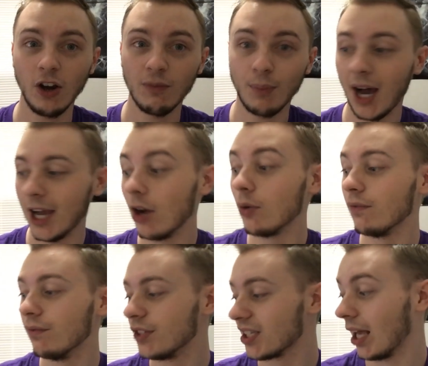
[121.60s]
of my own
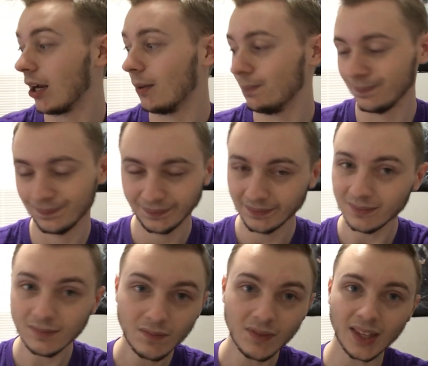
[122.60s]
setup
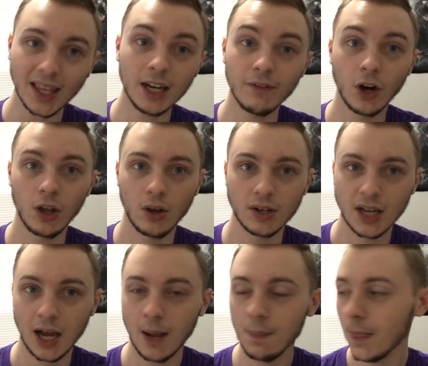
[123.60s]
in a very long
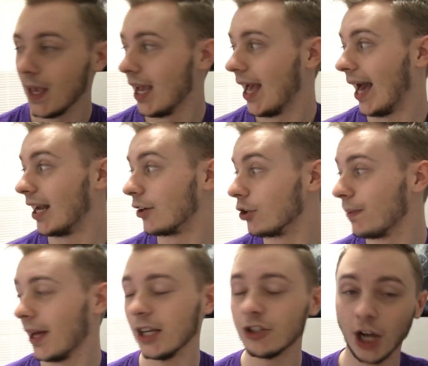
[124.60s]
time. And I do plan
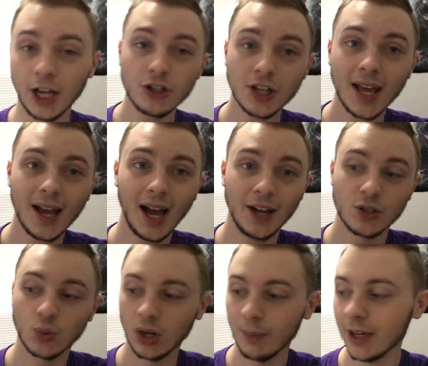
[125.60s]
to change that. I just
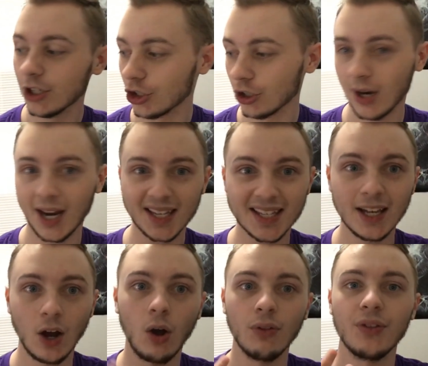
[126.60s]
want to make sure I get
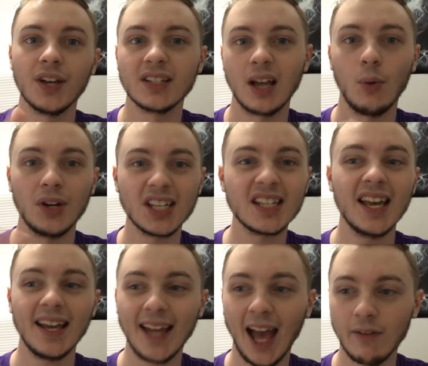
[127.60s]
all the things I want to get and
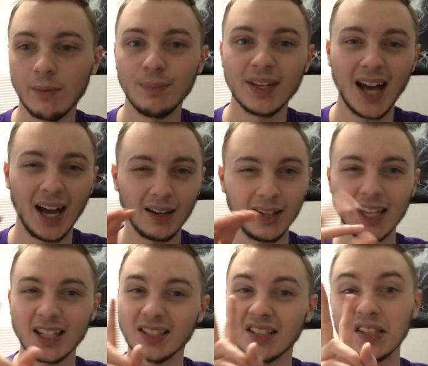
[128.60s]
have it be kind of like
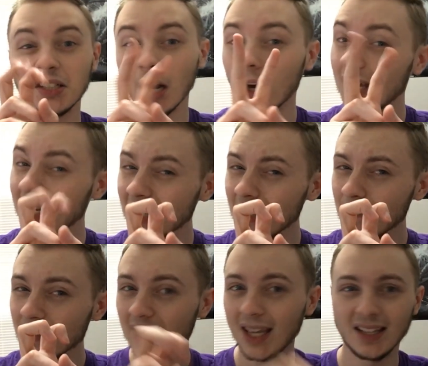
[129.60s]
done.
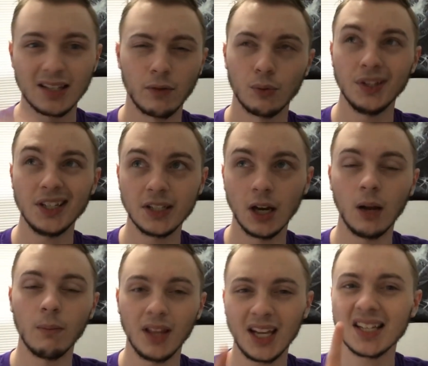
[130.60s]
It's never really done, but
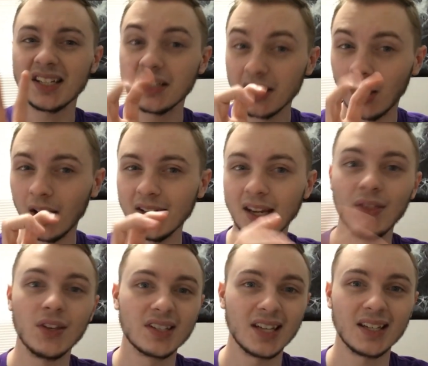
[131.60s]
like done in the
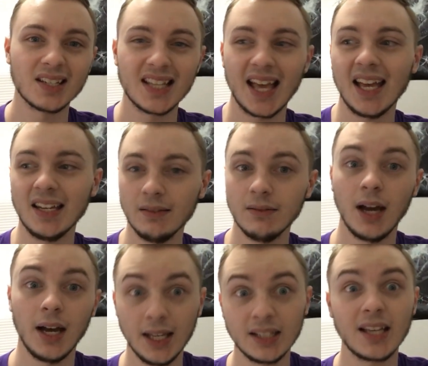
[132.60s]
sense that
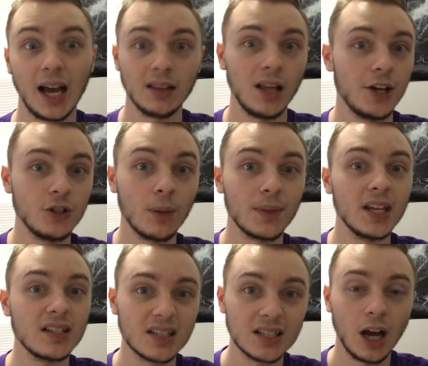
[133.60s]
it's got a lot of new updated
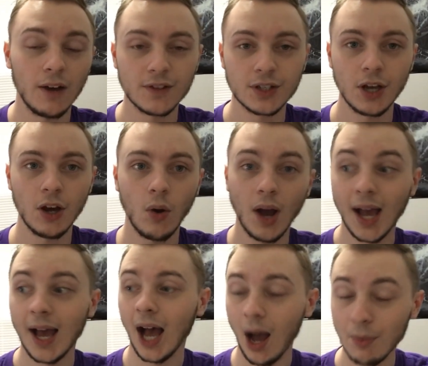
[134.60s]
stuff. So
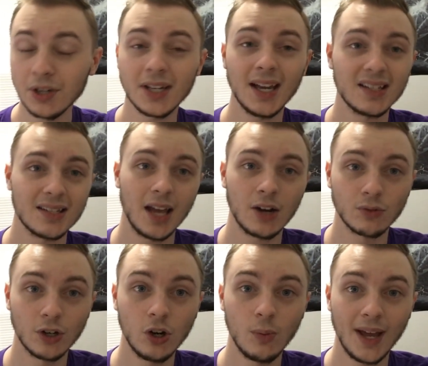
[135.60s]
I'm gonna take you guys in that
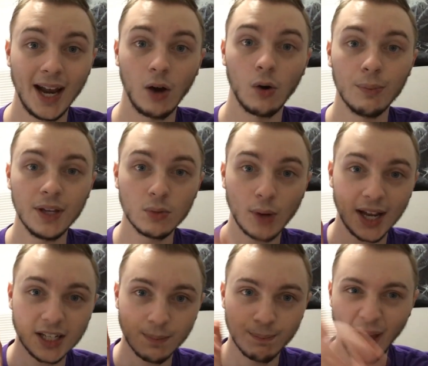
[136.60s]
room and I will be right
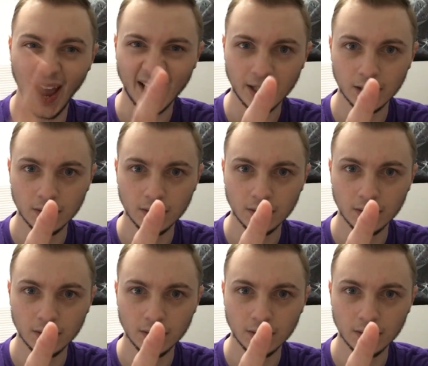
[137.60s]
back.